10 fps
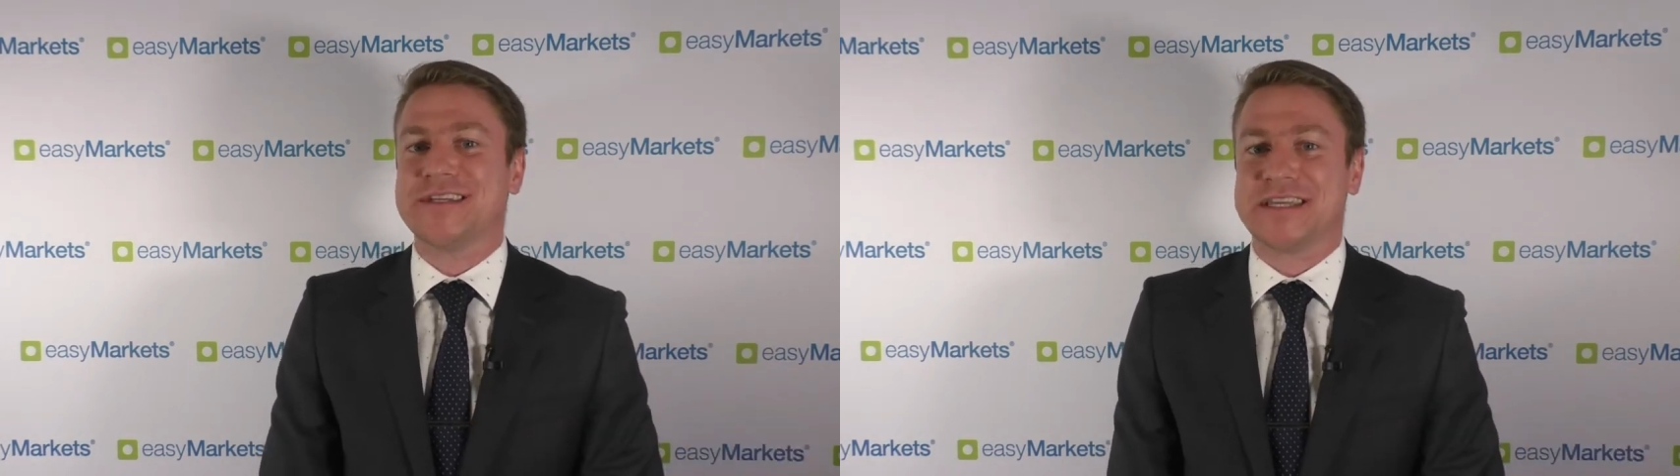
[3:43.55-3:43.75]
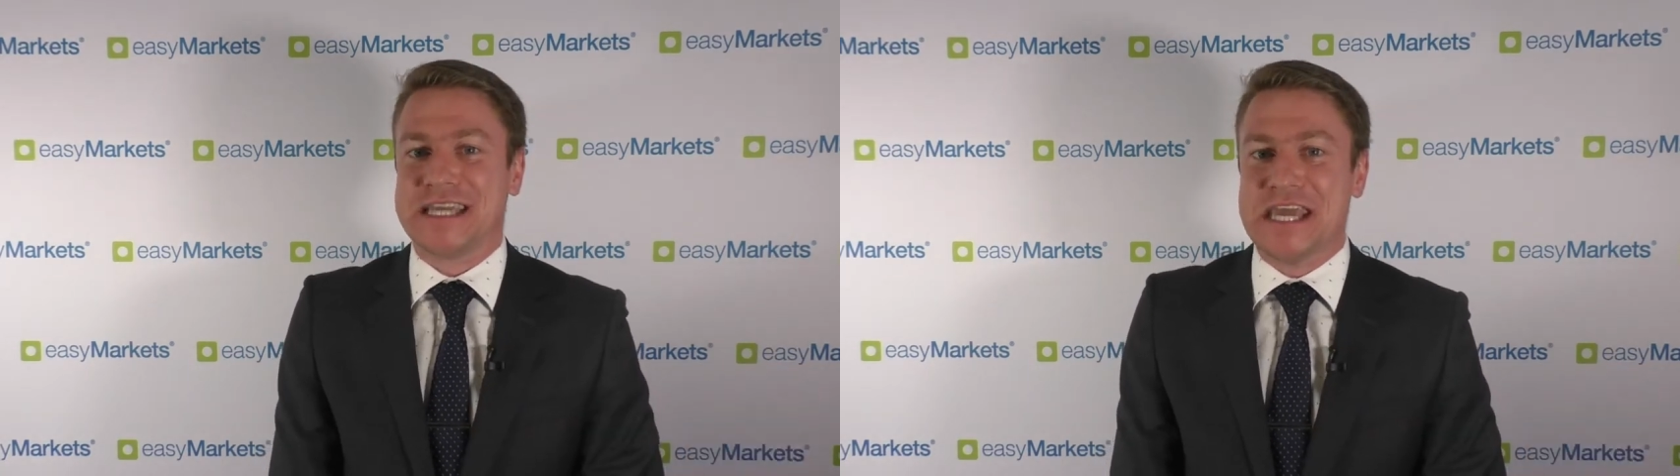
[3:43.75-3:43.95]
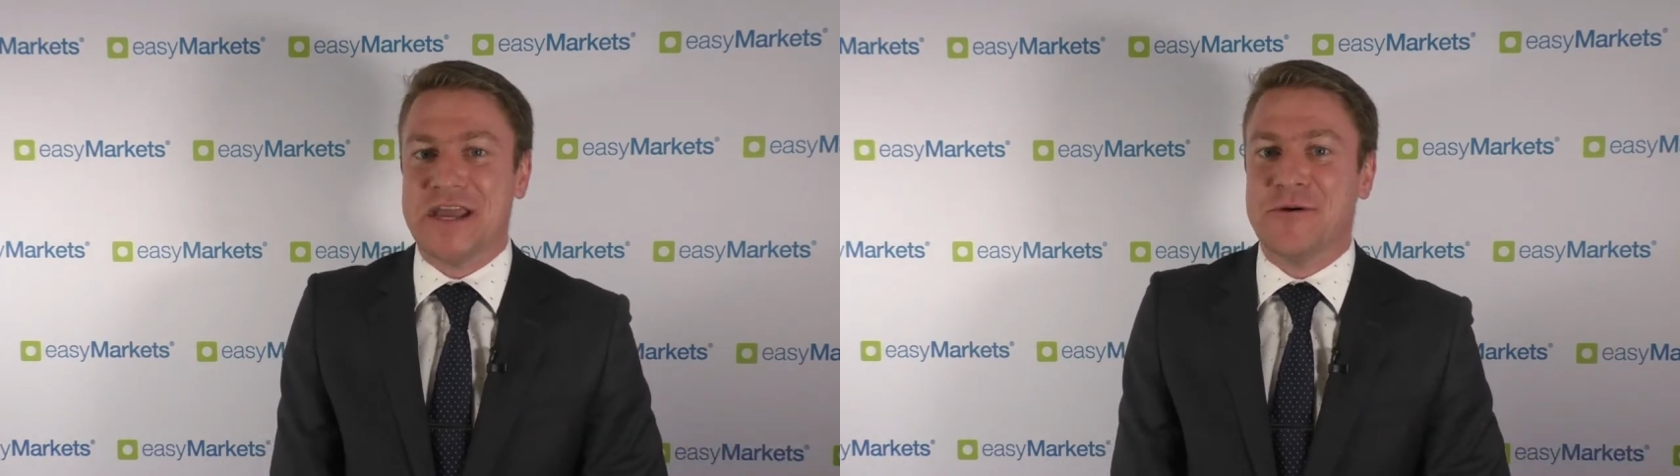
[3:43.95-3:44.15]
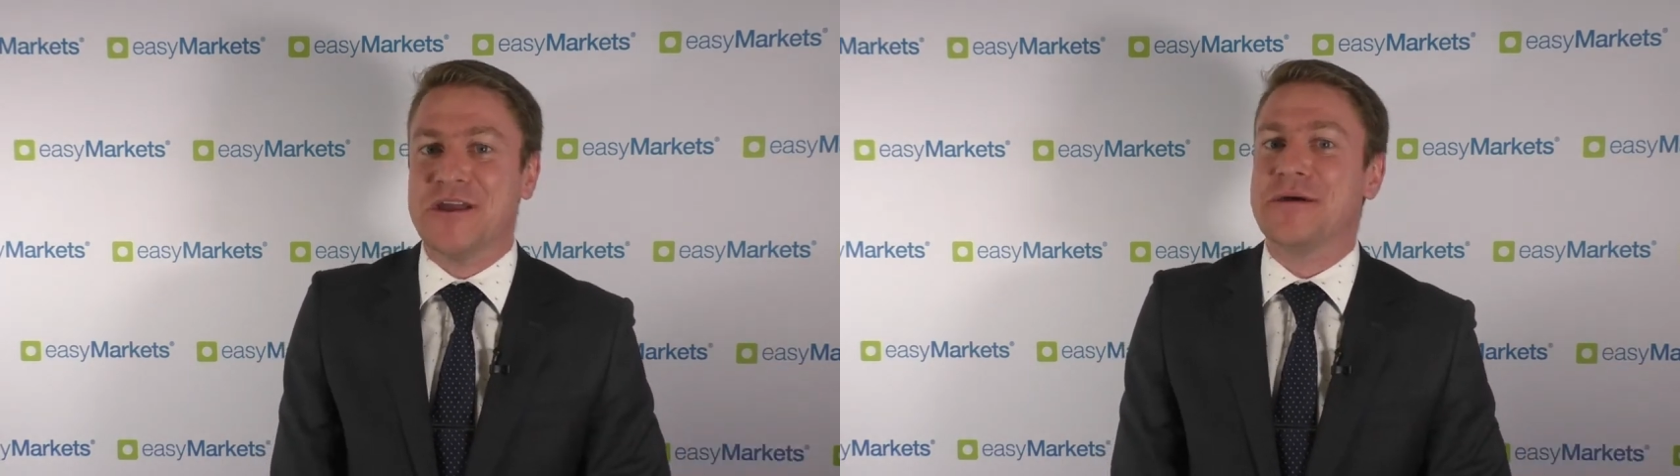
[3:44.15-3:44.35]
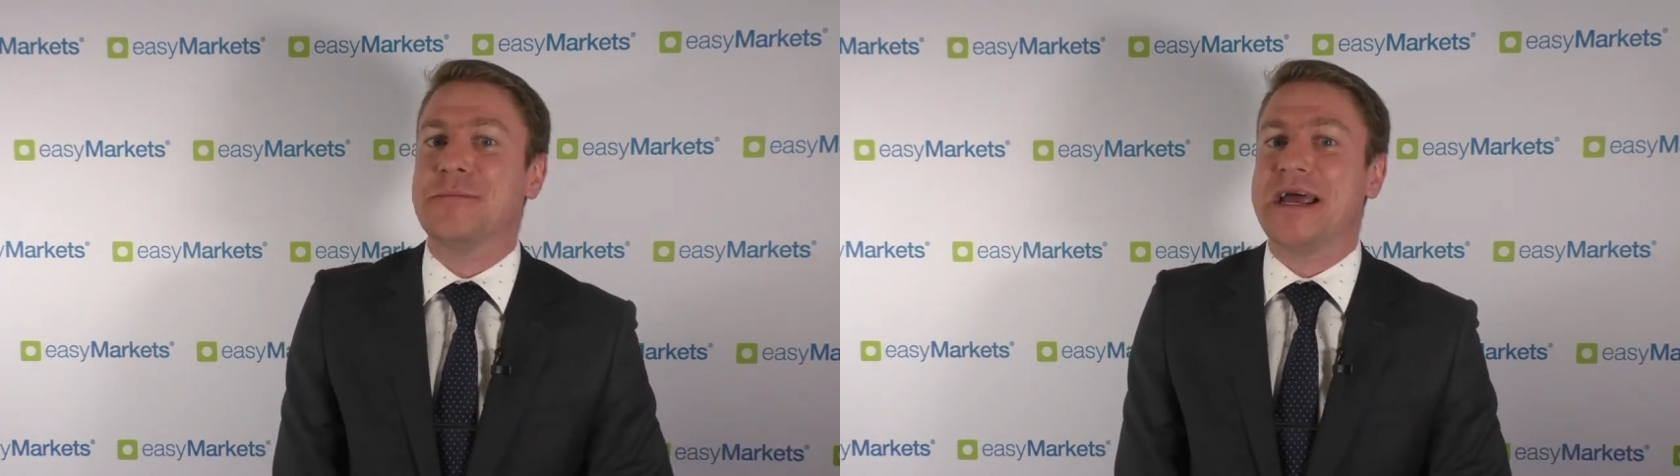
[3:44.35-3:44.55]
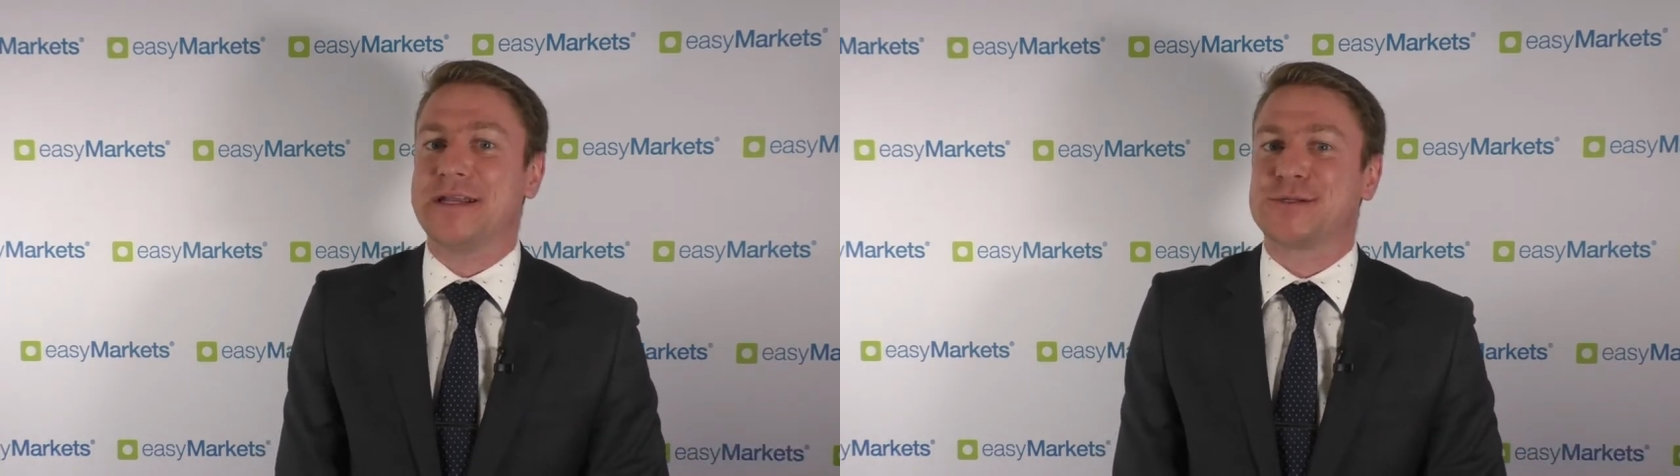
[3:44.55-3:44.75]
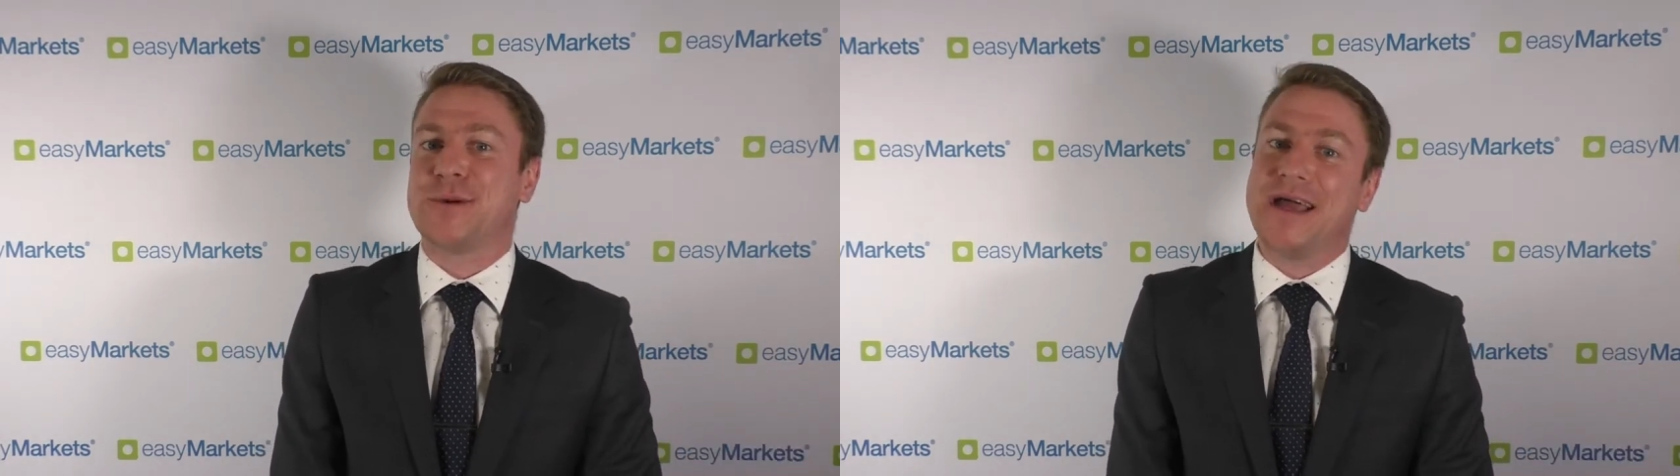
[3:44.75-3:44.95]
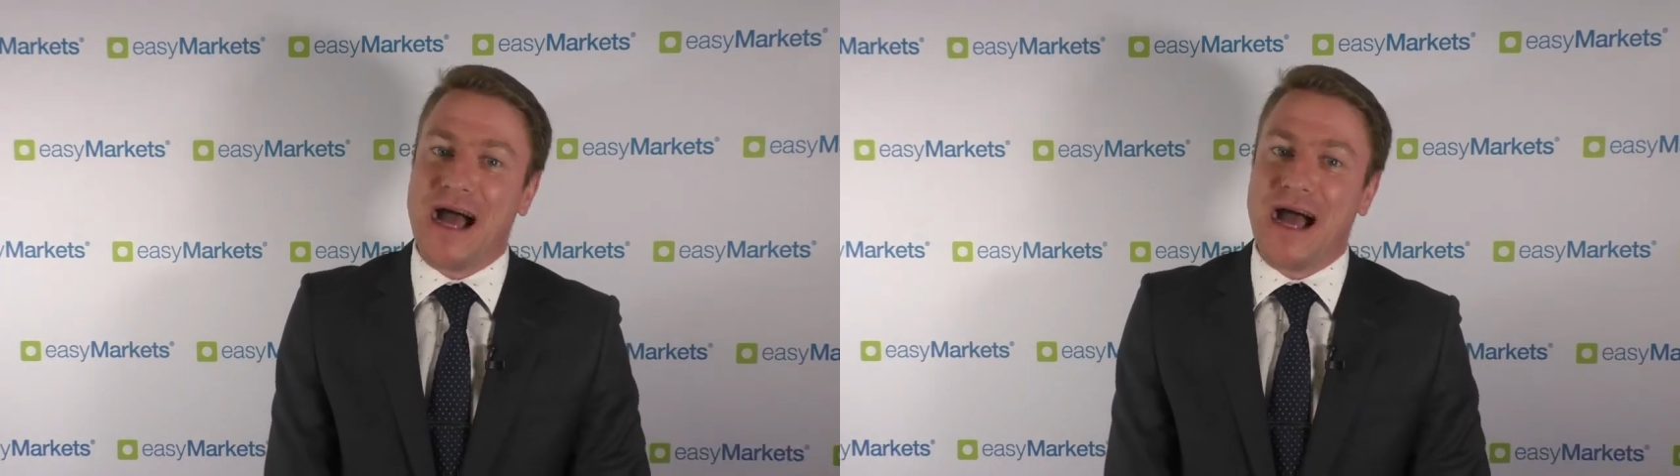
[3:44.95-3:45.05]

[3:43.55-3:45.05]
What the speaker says: is the Kiwi that made its way